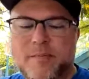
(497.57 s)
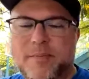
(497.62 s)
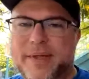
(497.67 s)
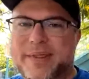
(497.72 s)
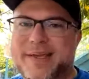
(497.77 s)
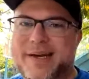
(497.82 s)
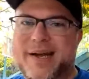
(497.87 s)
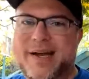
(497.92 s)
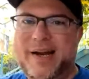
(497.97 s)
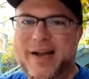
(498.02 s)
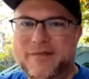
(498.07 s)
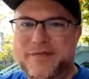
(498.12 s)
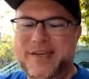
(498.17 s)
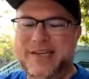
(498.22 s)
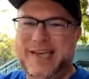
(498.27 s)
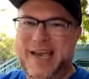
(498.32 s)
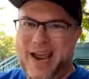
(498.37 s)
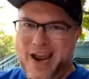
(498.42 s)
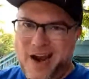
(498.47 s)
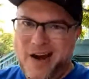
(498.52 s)
But then I'd have to
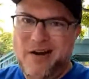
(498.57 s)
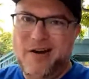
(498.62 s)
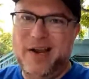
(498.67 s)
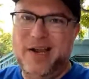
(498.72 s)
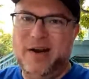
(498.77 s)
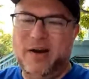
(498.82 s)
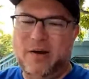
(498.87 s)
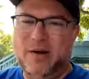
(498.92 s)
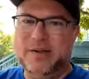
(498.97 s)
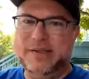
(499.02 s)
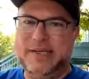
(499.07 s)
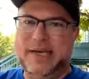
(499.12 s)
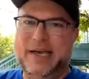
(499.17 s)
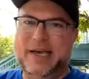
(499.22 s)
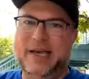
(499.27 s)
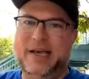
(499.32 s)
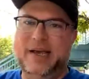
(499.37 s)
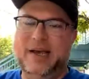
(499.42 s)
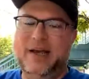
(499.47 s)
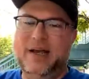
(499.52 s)
carry it all
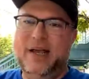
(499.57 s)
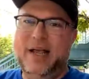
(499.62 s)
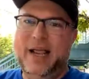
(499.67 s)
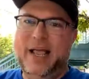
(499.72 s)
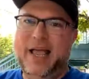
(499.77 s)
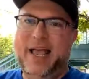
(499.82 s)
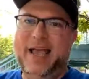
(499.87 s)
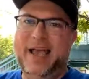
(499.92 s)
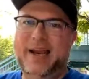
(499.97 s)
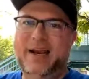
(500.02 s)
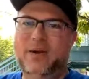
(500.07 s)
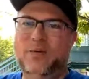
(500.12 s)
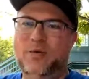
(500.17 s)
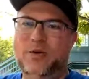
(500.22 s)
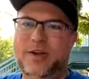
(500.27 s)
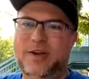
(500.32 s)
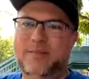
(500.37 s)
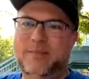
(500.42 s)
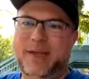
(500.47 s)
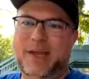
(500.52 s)
day, and it
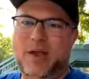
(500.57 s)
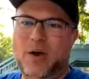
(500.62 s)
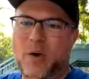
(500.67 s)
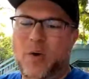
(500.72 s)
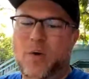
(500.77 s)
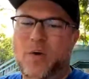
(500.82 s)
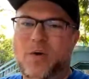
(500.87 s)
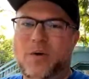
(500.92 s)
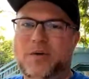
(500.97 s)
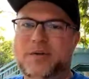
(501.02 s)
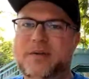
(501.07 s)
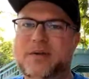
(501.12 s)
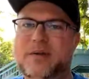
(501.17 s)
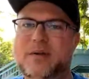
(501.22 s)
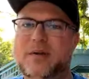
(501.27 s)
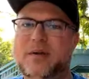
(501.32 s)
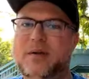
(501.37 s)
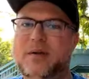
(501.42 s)
wouldn't be cold.